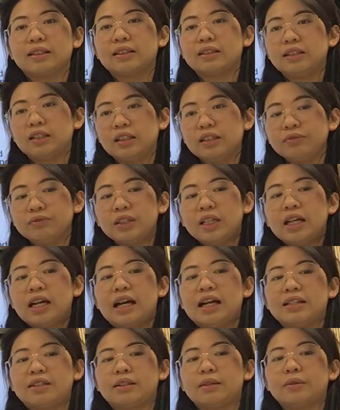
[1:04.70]
Club,
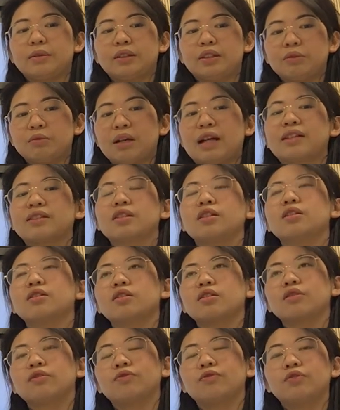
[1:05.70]
as a director
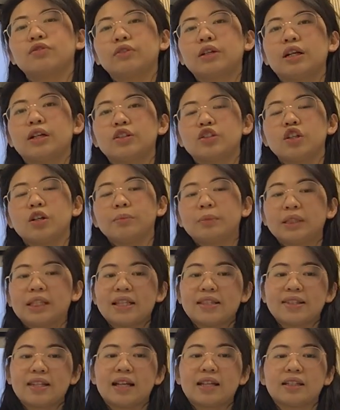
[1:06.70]
of John Money
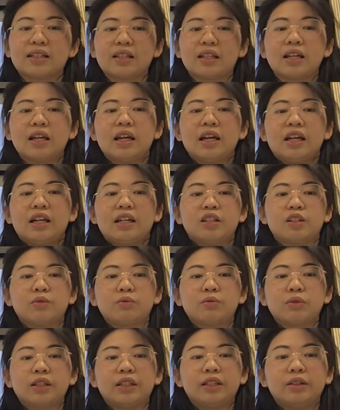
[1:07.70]
Center, he's
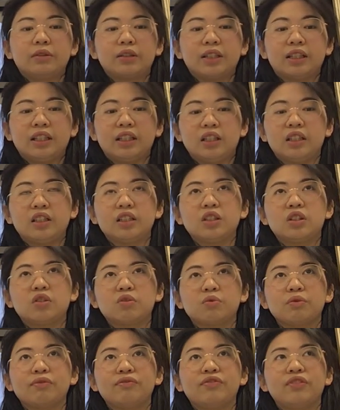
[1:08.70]
really keen to
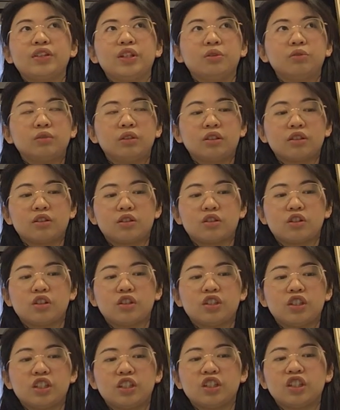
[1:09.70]
review the
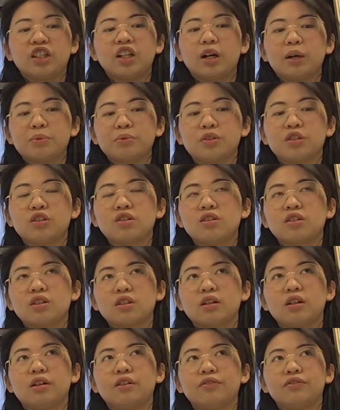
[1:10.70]
strategic options
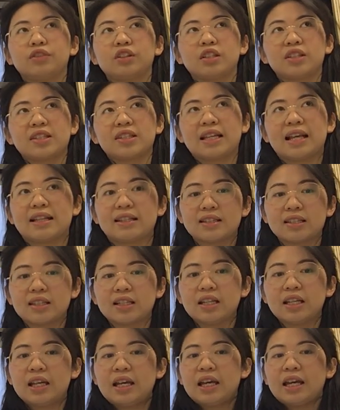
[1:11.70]
of the center
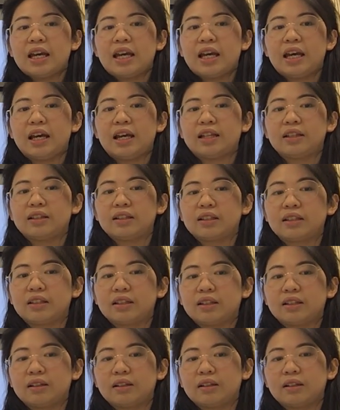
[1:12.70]
and the
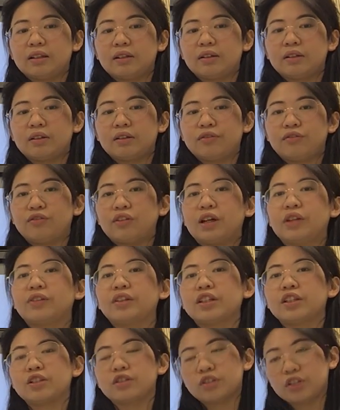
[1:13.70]

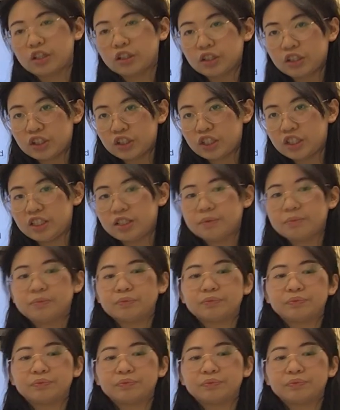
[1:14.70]
funding strategy.